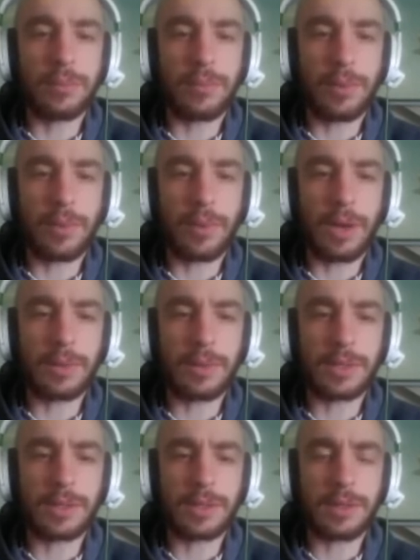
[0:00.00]
but why
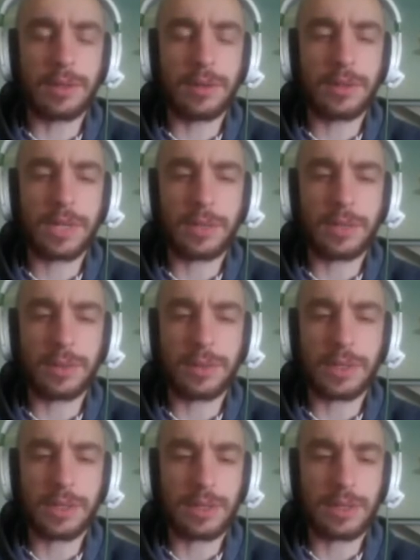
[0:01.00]
was it in those tunnels?